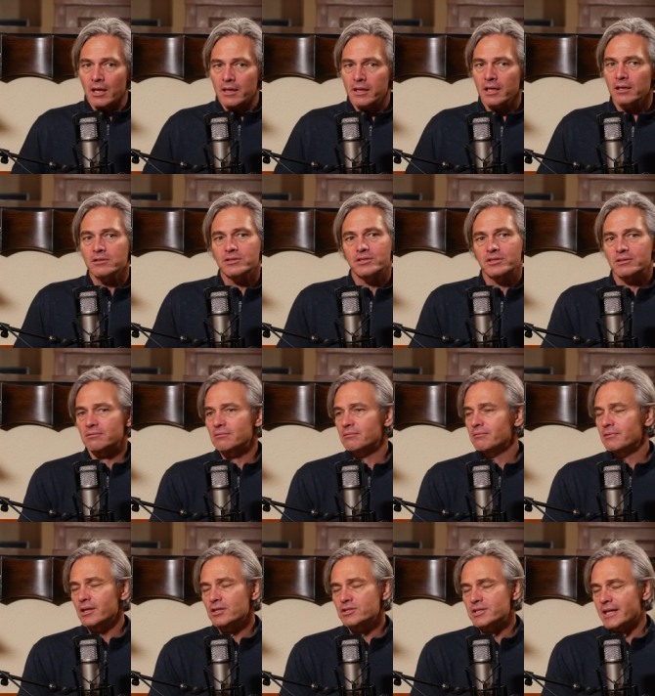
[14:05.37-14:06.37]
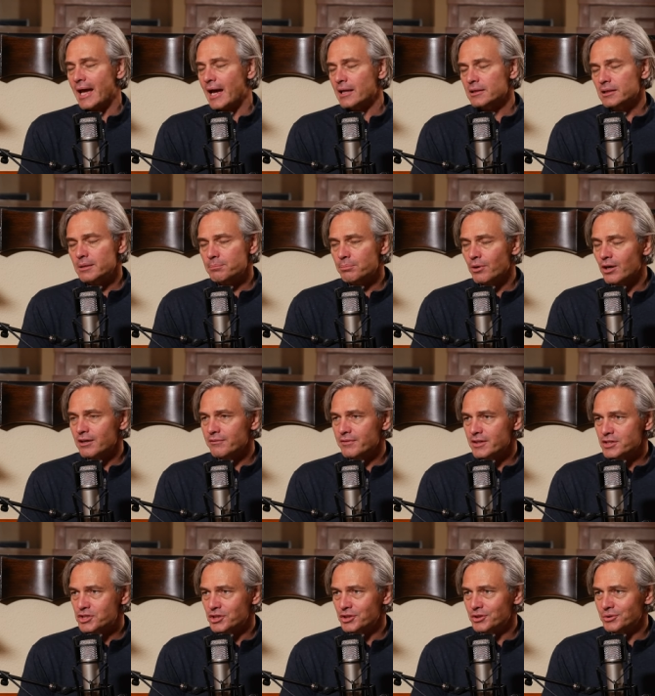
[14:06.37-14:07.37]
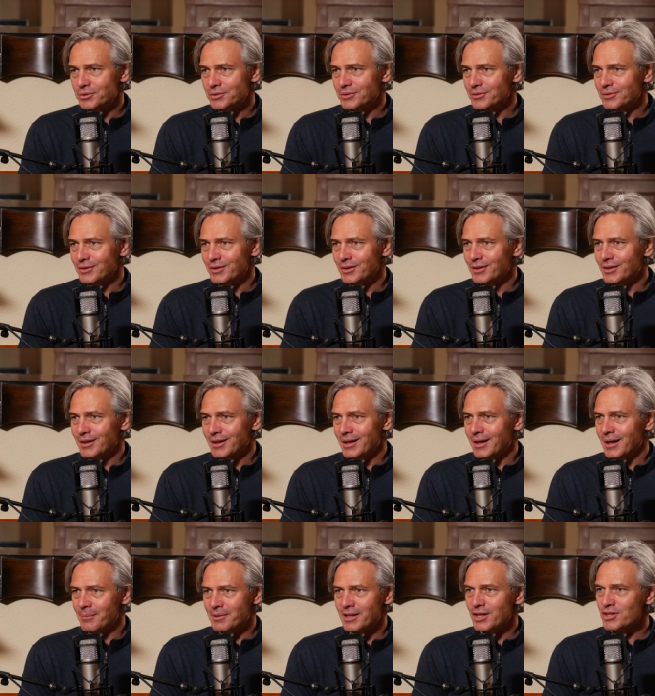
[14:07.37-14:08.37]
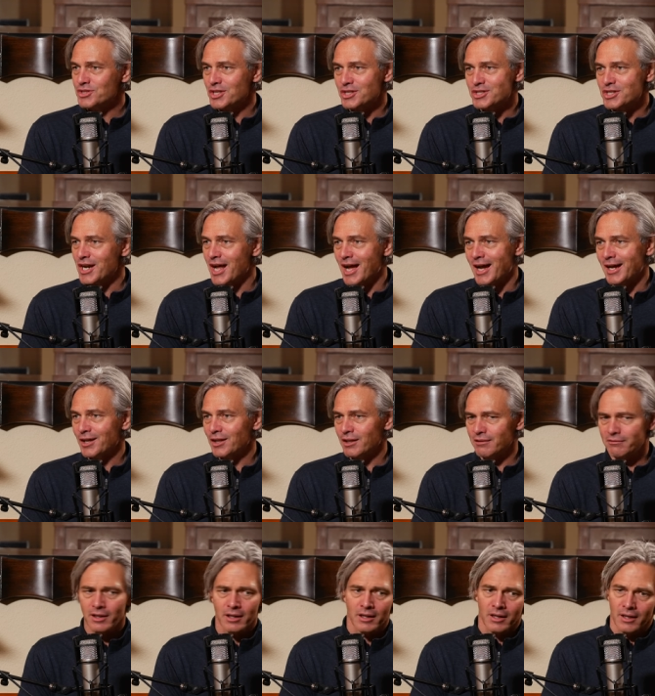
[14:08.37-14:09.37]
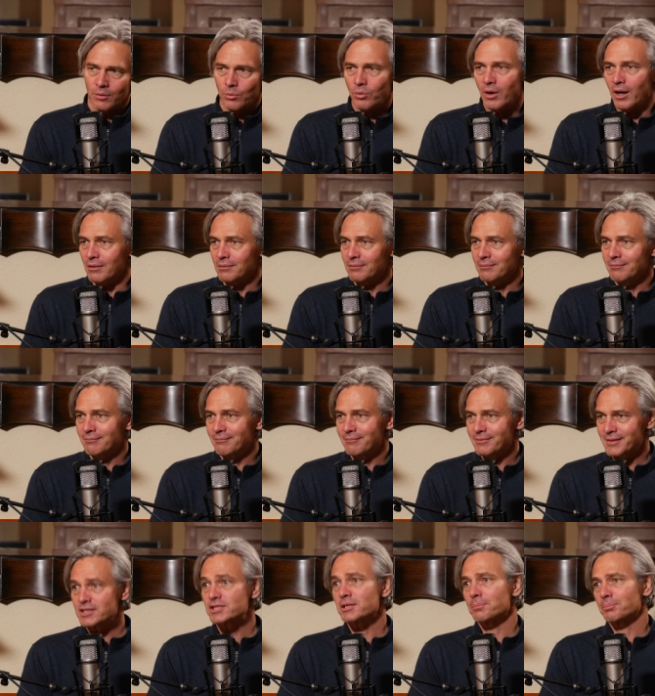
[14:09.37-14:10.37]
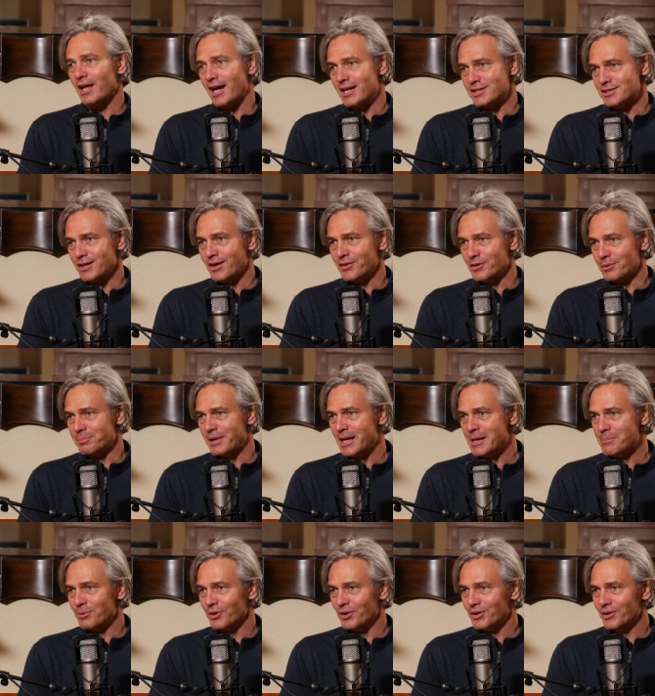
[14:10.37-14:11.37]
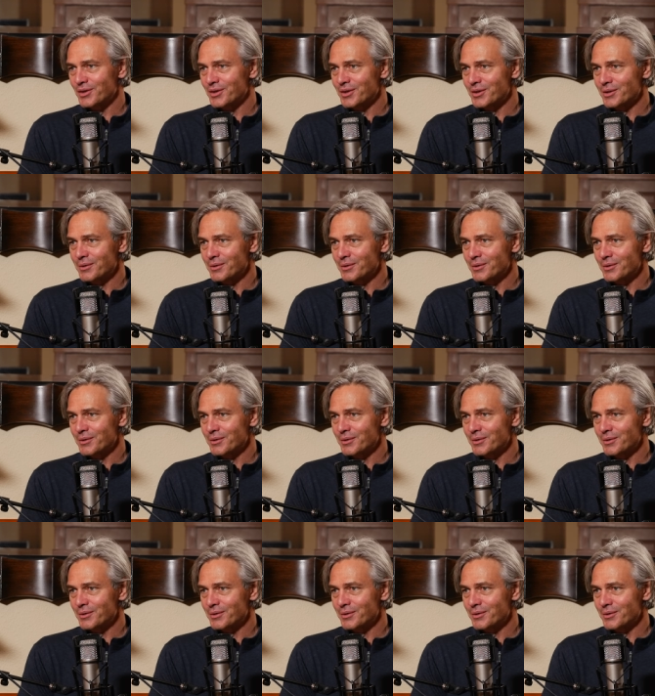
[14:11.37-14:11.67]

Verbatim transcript: There's there's the athlete part of it too. Mm-hmm. I mean, there's the denial of well, this applies to other people,